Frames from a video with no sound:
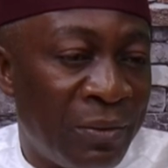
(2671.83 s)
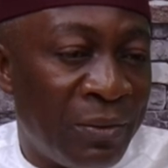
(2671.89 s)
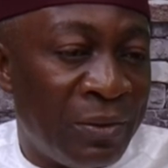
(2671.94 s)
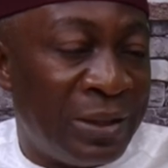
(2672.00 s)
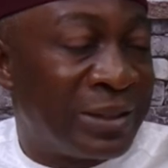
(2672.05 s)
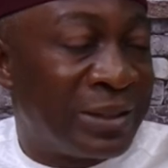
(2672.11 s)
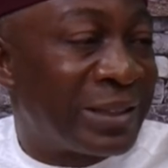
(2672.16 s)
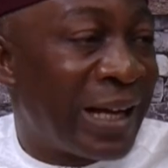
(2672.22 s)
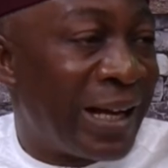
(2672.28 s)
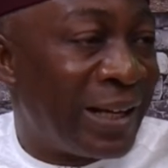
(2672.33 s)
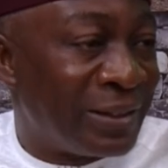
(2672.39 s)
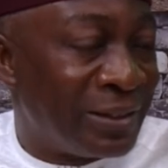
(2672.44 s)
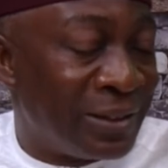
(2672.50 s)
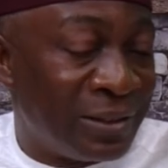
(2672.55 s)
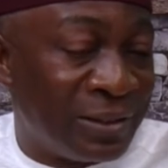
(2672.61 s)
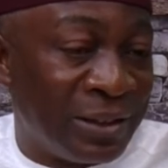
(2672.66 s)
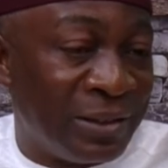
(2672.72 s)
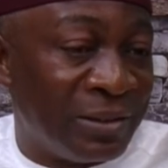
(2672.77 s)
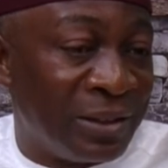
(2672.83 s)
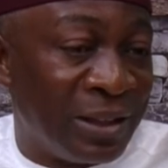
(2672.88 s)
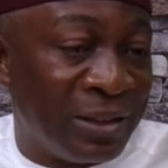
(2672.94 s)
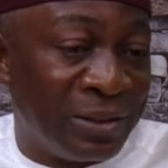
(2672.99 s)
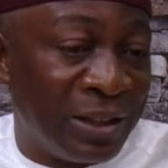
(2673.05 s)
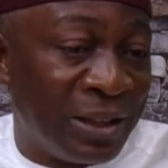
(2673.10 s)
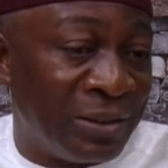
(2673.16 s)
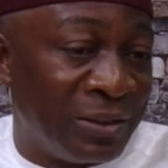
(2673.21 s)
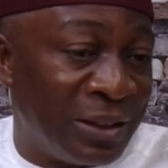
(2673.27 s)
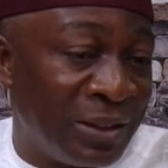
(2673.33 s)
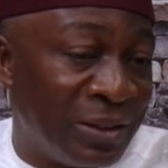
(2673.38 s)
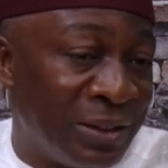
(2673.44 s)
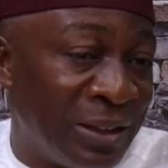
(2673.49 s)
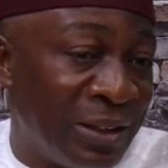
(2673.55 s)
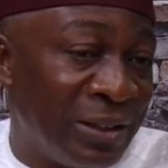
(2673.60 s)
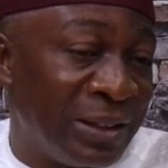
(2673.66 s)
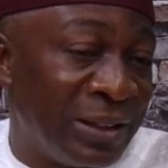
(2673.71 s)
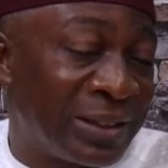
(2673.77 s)
the stand, the, the,
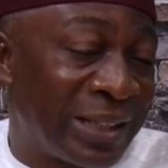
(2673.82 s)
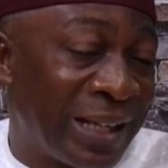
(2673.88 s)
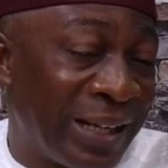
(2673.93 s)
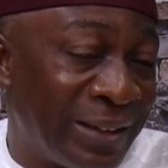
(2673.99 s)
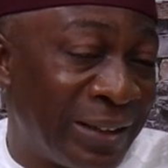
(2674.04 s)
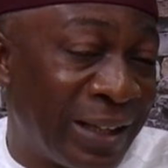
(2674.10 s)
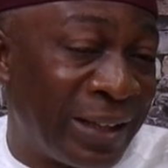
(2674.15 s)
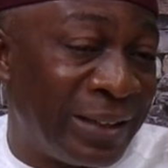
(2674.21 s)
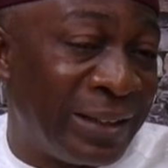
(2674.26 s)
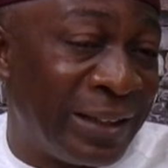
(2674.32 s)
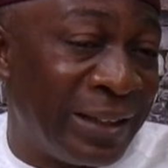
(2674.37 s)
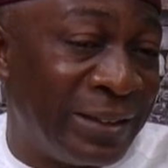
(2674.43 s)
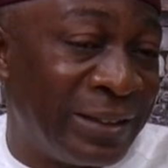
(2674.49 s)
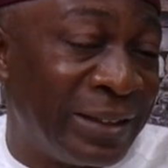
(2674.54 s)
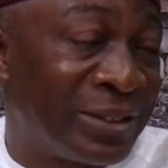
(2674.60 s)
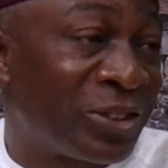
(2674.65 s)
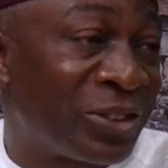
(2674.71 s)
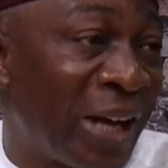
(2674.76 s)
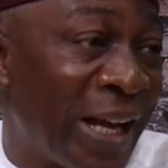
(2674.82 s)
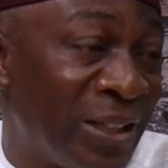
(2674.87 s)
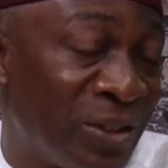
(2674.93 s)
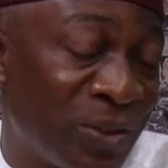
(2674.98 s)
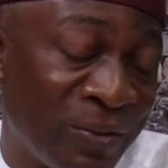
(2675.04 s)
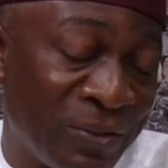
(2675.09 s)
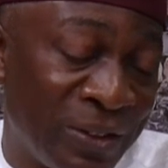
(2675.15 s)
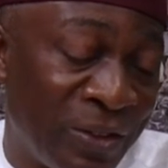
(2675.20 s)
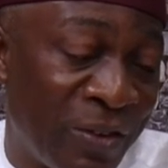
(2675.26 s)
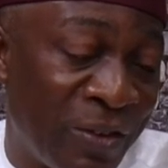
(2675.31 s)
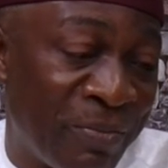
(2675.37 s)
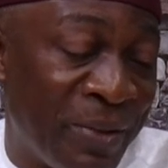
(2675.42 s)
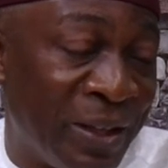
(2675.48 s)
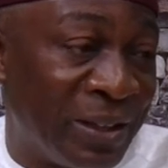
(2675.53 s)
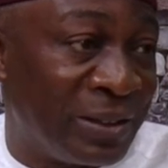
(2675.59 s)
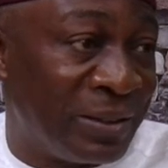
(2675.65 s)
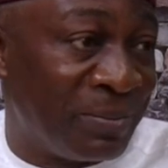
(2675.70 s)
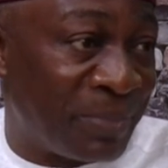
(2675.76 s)
the, the, stand and the, the strides of the
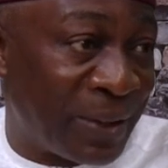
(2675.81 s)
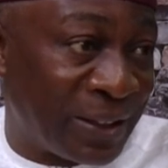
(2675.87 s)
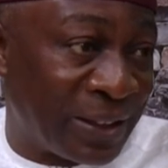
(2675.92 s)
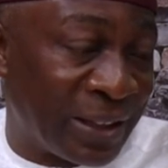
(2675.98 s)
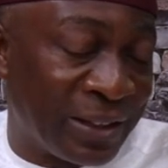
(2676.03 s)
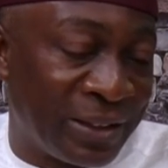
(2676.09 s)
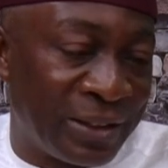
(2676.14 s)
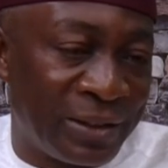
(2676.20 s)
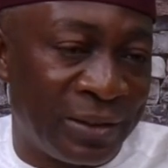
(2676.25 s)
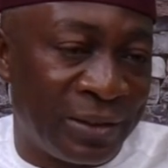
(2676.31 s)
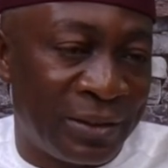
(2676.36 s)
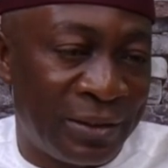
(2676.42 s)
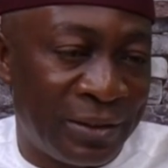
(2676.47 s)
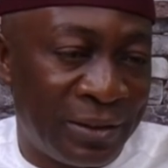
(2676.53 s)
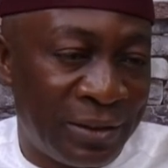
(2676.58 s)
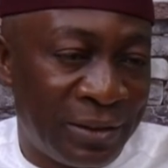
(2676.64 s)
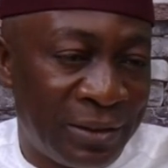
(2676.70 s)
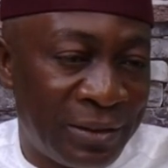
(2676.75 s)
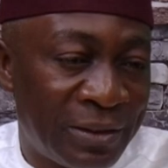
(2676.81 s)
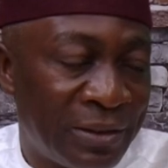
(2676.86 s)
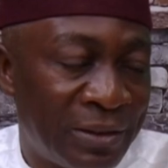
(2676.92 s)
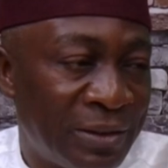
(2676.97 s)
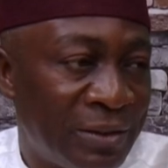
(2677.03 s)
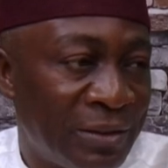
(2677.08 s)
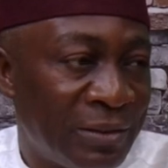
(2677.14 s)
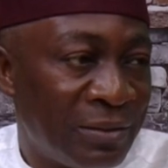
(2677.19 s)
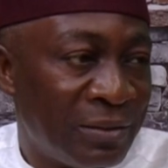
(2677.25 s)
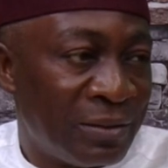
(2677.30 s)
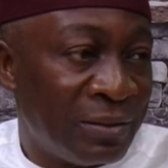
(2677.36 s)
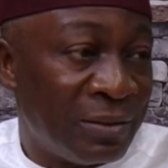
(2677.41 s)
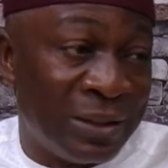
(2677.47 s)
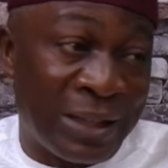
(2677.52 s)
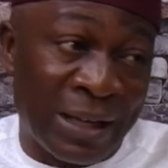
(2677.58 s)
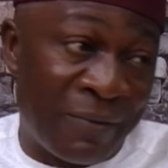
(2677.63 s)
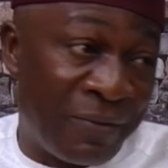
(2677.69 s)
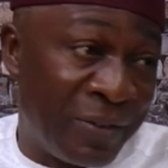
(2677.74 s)
government presently,
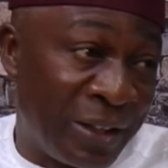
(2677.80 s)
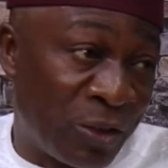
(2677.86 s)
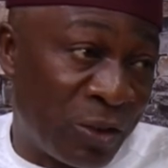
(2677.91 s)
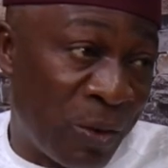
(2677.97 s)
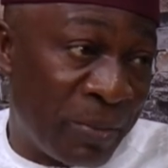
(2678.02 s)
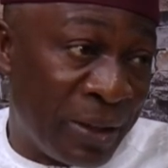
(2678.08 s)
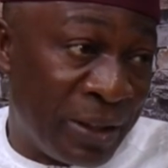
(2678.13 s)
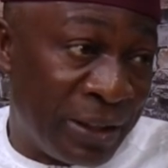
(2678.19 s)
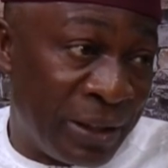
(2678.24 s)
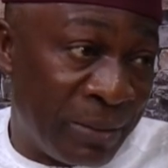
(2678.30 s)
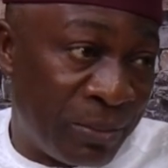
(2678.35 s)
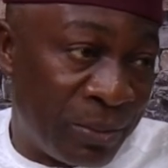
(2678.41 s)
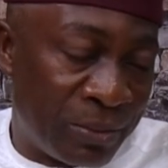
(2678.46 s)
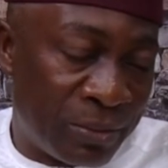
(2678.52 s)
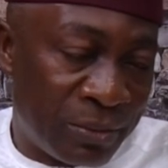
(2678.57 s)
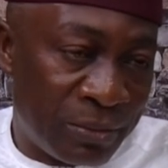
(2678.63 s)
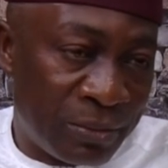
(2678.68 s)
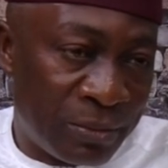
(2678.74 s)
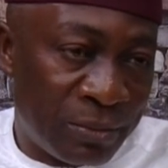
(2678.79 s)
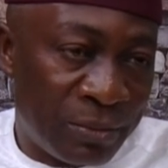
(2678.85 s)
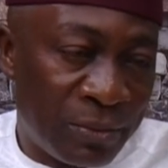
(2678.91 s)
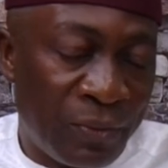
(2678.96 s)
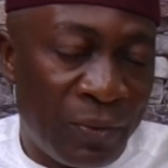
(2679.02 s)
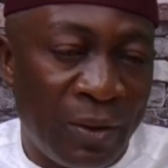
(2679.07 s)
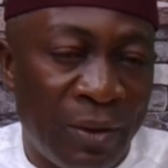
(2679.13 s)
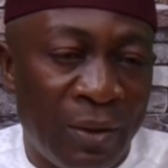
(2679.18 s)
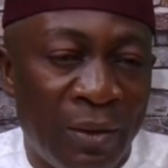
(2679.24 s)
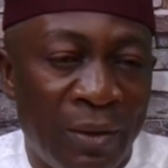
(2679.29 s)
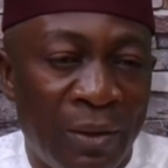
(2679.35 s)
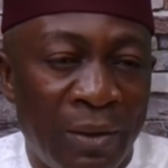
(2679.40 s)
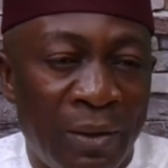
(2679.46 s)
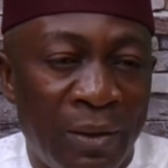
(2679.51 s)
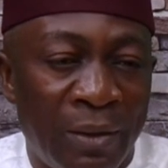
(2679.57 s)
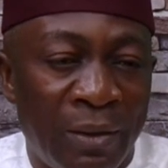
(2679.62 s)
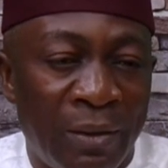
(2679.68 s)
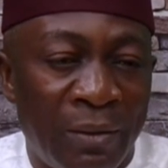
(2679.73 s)
they are very commendable.
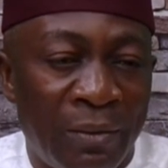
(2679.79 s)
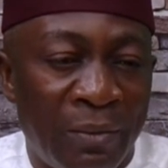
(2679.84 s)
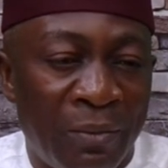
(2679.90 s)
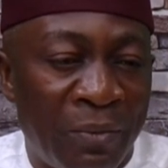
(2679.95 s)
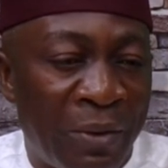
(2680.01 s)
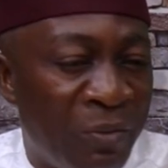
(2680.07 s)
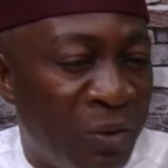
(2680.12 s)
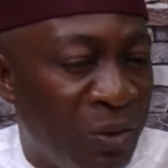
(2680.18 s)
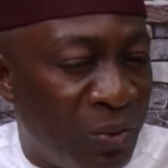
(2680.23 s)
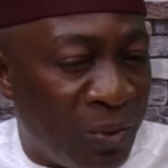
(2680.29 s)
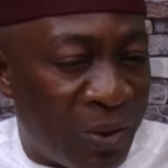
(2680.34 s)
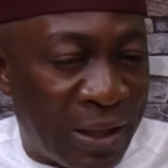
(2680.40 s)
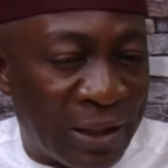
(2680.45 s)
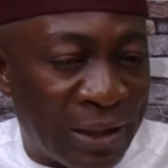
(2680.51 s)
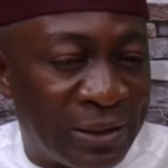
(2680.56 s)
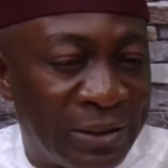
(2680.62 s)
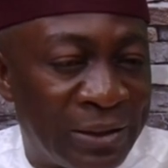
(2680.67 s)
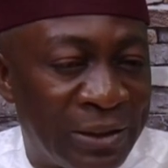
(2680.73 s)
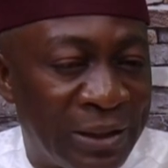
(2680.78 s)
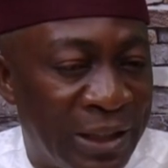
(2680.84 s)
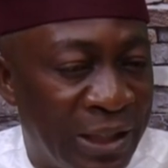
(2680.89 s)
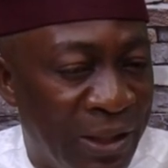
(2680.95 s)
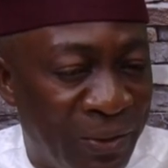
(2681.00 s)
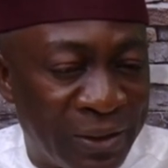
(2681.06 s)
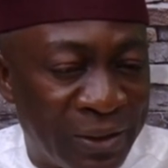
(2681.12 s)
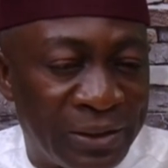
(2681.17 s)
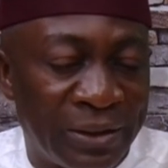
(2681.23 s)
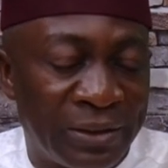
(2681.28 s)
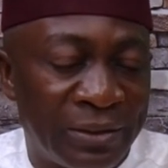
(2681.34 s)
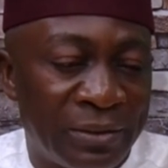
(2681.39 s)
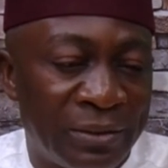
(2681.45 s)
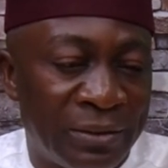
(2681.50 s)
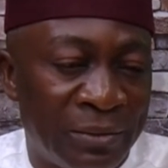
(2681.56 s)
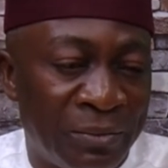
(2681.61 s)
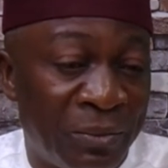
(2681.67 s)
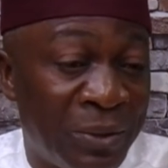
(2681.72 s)
When we look at security,
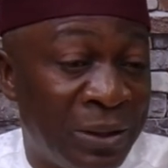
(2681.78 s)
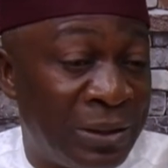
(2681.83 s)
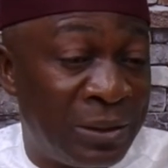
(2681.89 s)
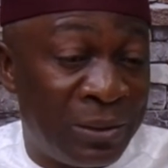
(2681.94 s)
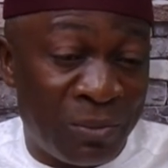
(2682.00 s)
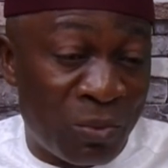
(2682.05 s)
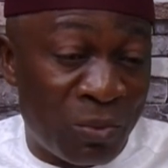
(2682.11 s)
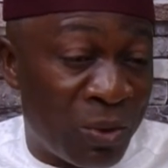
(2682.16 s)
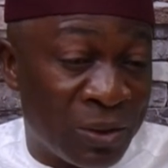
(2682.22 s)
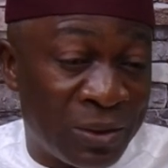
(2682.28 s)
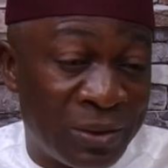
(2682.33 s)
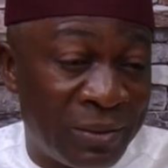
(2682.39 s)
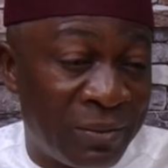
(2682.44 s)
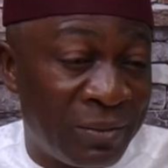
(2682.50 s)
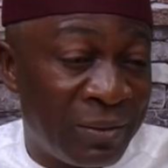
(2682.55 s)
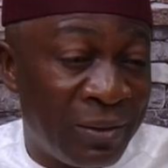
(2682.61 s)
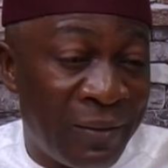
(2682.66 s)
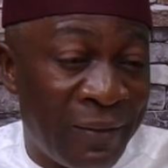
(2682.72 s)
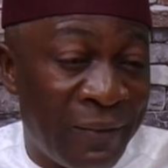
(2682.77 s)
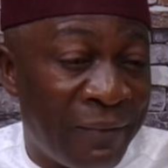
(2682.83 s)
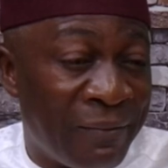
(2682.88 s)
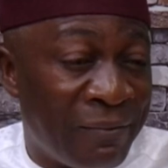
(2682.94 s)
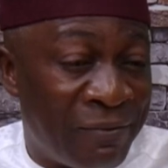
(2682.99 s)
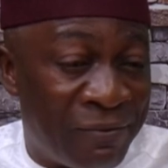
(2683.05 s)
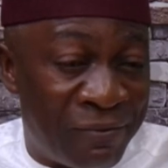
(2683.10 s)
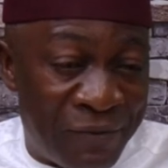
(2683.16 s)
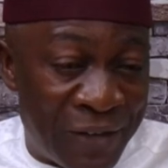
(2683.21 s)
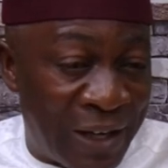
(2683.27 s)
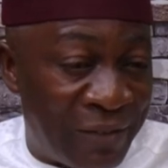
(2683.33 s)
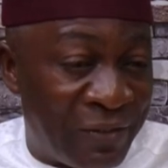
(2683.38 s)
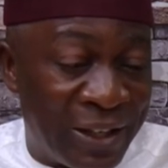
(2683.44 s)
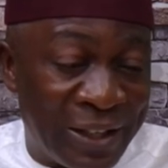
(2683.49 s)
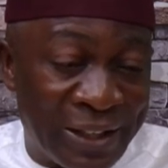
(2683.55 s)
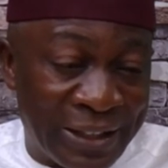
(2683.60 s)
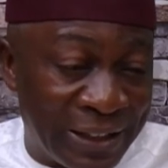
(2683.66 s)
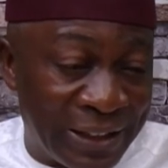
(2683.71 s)
which was very,
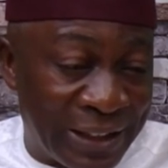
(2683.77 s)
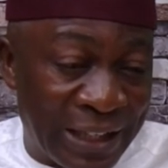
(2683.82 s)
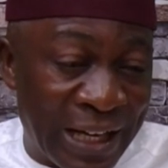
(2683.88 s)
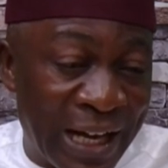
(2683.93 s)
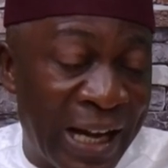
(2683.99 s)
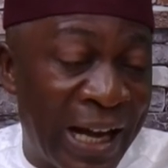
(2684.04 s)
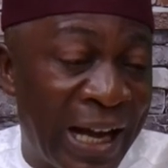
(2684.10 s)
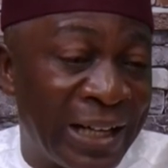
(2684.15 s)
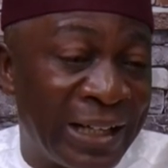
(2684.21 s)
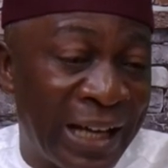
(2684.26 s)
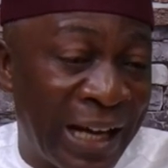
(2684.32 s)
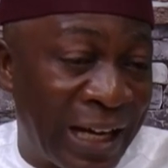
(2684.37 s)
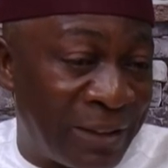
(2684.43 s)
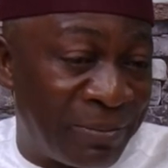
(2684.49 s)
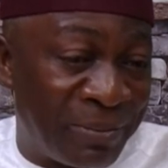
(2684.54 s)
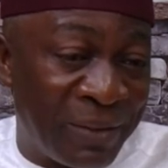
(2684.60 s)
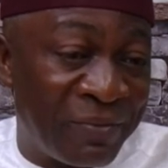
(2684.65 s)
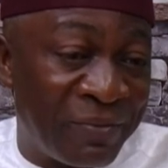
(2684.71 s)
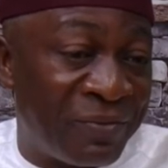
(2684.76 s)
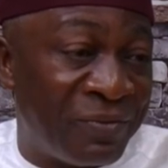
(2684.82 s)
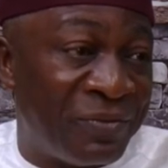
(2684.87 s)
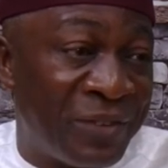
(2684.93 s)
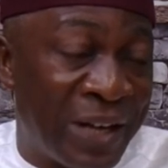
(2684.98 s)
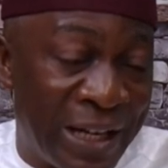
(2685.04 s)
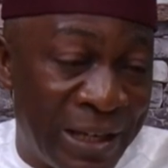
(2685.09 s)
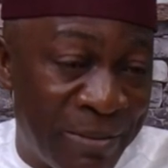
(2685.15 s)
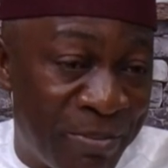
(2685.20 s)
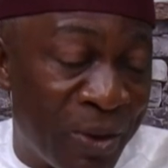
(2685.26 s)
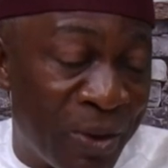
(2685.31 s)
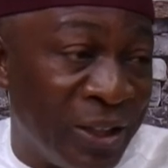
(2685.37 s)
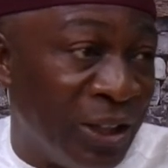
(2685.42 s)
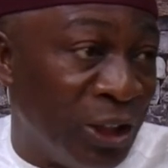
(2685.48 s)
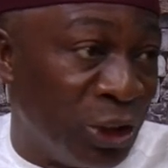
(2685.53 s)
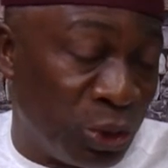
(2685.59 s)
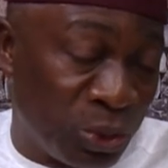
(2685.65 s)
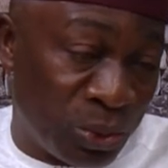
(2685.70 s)
very critical and had been very
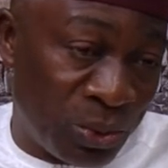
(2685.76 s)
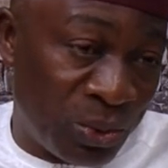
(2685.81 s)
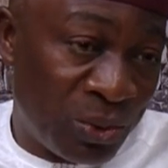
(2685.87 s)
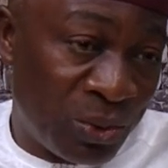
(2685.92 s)
burning issue